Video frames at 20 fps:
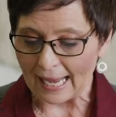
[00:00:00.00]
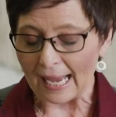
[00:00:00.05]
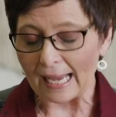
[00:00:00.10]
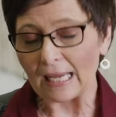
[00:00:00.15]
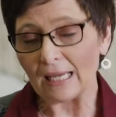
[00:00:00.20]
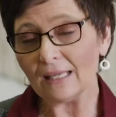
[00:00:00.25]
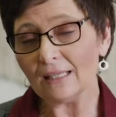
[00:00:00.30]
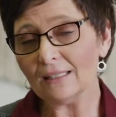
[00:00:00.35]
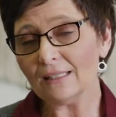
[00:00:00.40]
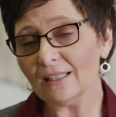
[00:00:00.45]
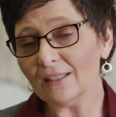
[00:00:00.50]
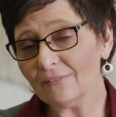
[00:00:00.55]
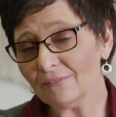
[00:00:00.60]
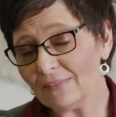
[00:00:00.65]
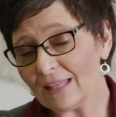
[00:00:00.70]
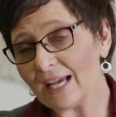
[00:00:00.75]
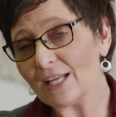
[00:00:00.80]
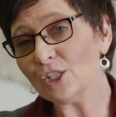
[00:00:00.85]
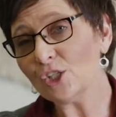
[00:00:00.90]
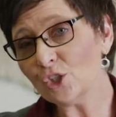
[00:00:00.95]
And if
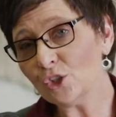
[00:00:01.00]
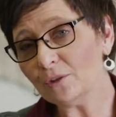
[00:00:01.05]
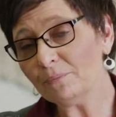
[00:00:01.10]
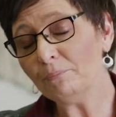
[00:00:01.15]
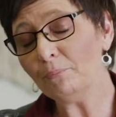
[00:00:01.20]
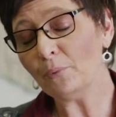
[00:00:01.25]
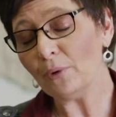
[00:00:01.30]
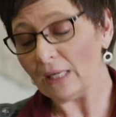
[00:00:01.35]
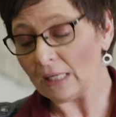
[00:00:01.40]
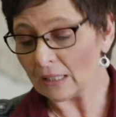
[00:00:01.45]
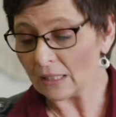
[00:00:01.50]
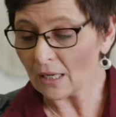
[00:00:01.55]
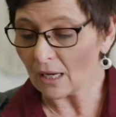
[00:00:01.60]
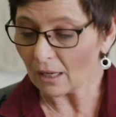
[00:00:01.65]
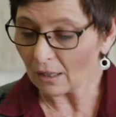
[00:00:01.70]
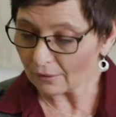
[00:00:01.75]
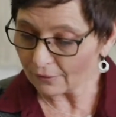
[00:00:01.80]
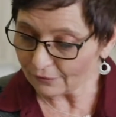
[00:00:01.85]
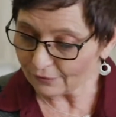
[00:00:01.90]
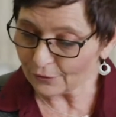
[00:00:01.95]
that should bring
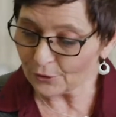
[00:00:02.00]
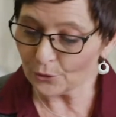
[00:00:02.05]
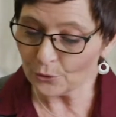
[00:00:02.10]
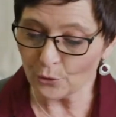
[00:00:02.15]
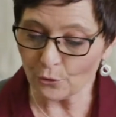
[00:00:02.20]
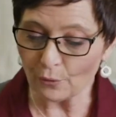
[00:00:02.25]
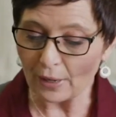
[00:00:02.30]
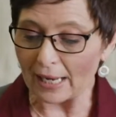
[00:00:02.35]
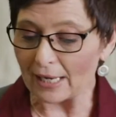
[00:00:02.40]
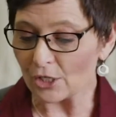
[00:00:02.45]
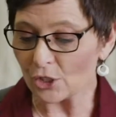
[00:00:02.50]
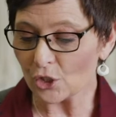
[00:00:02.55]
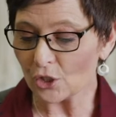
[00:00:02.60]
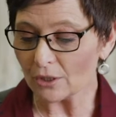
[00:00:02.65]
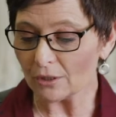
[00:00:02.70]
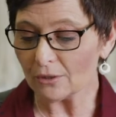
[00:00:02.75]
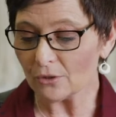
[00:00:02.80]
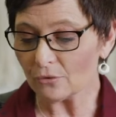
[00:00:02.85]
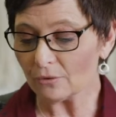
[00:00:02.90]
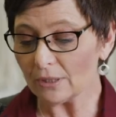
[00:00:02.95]
a few
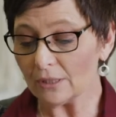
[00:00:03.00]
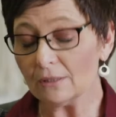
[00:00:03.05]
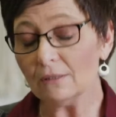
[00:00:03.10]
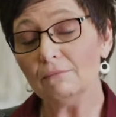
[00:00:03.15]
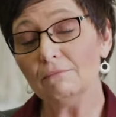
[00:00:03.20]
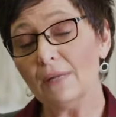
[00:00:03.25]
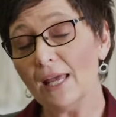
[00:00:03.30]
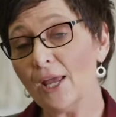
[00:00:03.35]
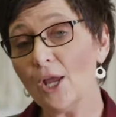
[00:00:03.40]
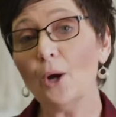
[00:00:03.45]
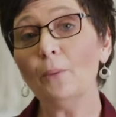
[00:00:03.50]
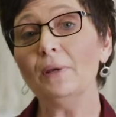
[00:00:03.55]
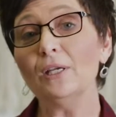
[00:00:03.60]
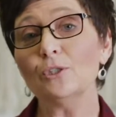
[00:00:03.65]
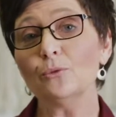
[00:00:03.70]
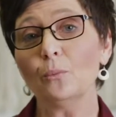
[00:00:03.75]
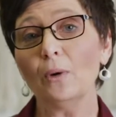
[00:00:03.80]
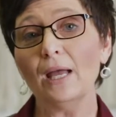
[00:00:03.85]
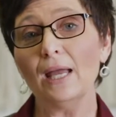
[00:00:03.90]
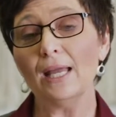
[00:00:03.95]
grandchildren
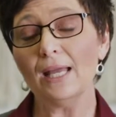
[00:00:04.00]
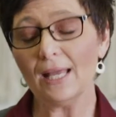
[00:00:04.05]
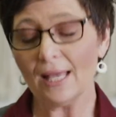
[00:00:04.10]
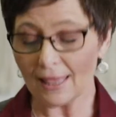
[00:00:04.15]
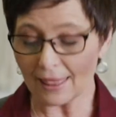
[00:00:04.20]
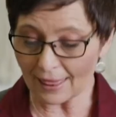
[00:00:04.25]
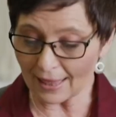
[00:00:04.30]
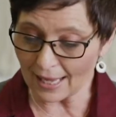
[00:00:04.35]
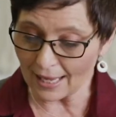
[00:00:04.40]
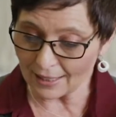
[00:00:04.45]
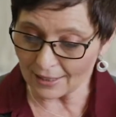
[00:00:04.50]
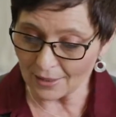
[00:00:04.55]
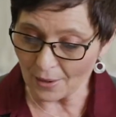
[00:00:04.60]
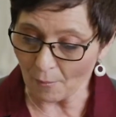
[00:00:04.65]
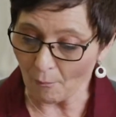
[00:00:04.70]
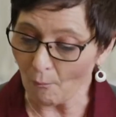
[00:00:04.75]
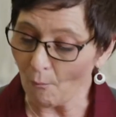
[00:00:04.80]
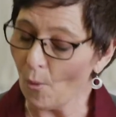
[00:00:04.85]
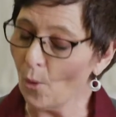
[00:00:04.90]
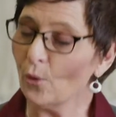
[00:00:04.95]
Naomi's way, then
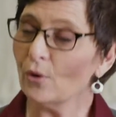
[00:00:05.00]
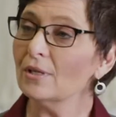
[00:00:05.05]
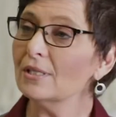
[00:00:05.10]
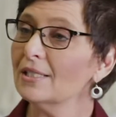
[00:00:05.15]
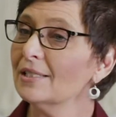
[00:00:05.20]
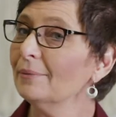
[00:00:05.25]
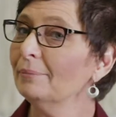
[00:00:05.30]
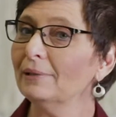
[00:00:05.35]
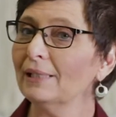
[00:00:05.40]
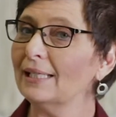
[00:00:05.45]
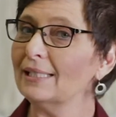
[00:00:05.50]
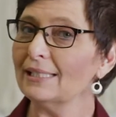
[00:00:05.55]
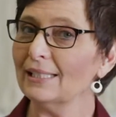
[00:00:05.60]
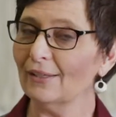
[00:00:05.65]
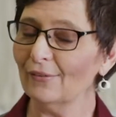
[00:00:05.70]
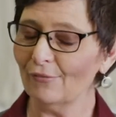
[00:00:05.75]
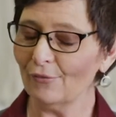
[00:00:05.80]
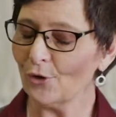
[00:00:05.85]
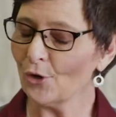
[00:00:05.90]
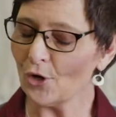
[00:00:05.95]
more's the
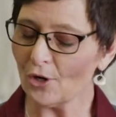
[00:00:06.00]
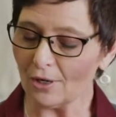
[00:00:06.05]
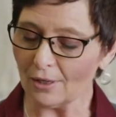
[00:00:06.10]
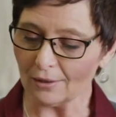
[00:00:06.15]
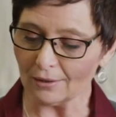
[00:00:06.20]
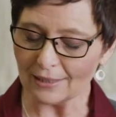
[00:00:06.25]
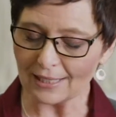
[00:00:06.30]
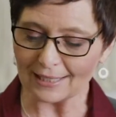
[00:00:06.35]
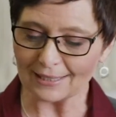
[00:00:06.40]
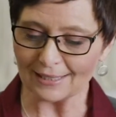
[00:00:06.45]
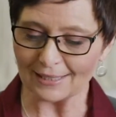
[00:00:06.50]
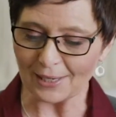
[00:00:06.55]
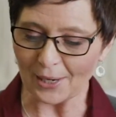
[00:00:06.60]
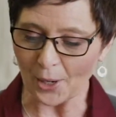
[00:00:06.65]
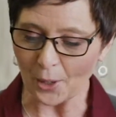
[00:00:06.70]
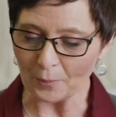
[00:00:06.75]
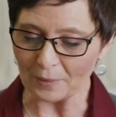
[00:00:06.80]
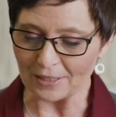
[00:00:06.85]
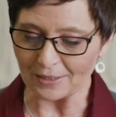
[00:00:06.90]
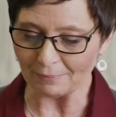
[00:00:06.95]
blessing for all. That's
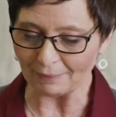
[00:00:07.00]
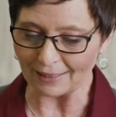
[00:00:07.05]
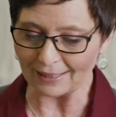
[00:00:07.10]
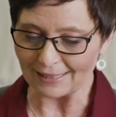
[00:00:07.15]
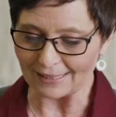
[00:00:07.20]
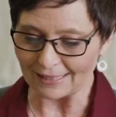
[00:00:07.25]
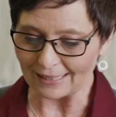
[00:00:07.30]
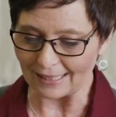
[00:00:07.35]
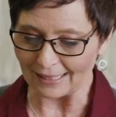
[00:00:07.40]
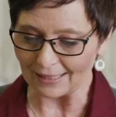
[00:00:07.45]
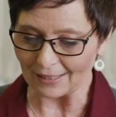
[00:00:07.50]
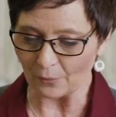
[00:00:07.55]
Naomi's mindset.